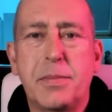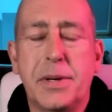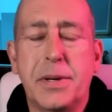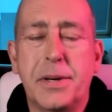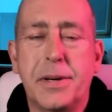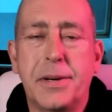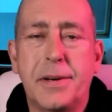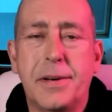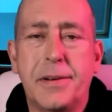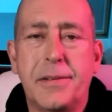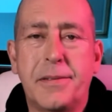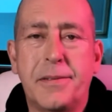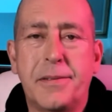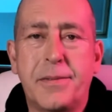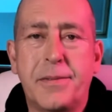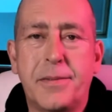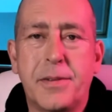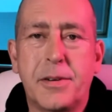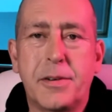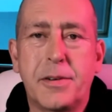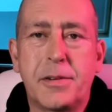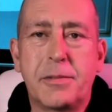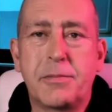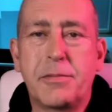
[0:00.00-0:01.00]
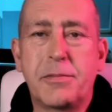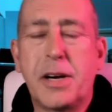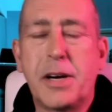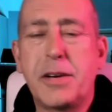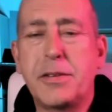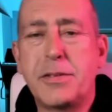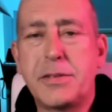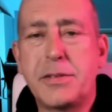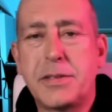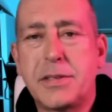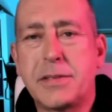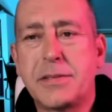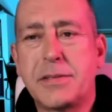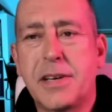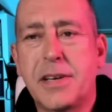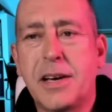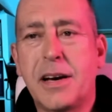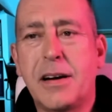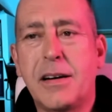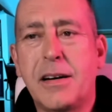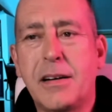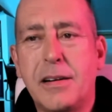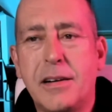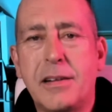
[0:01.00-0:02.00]
but for a road
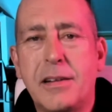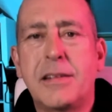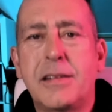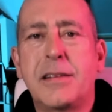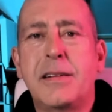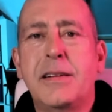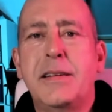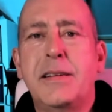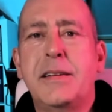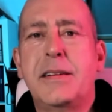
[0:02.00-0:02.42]
car,